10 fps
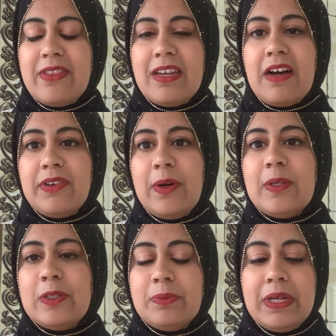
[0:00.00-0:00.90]
the Navajo
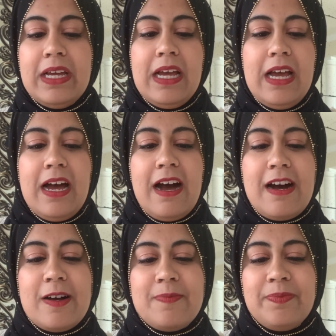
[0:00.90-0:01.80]
Loop,
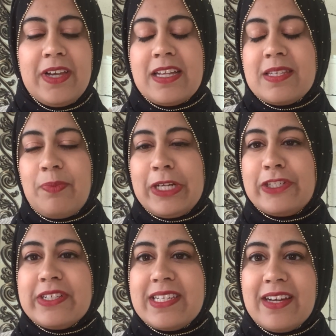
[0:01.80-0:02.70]
got some
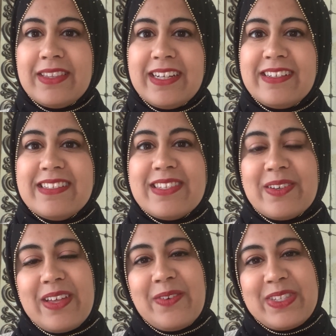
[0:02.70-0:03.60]
pictures down there, and so
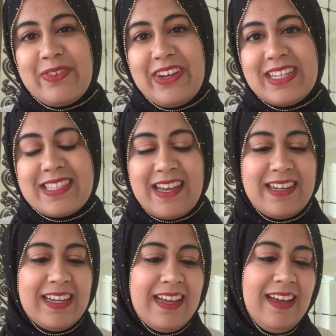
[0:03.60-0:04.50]
that was very
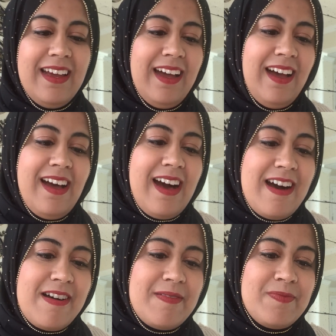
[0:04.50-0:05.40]
exciting.
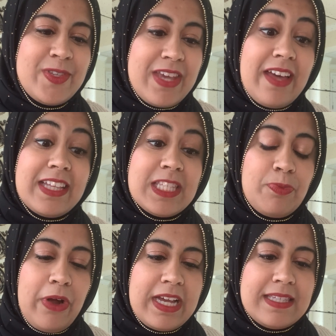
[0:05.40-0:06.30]
So yeah, that's
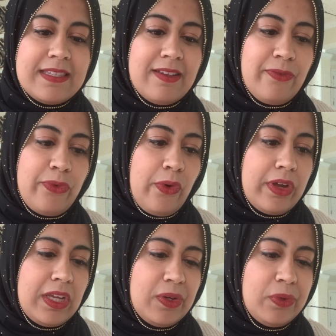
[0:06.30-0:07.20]
Bryce for
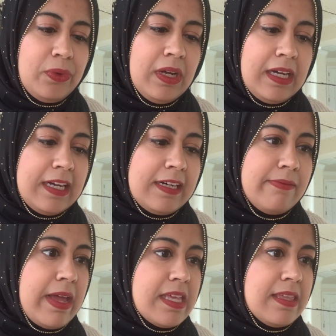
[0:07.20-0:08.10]
you.
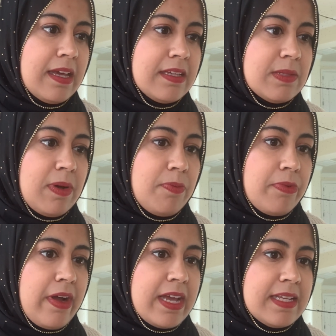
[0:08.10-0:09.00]
Anything else about
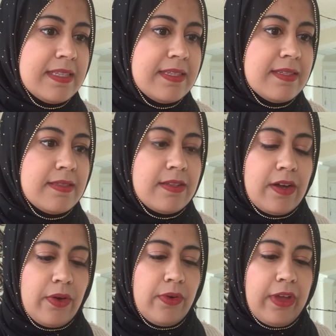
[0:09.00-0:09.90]
Bryce?
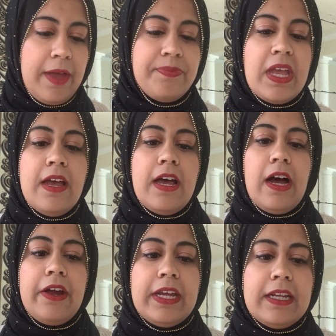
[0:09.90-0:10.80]
No. Okay.
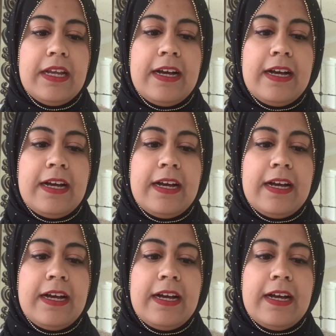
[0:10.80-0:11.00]
All right.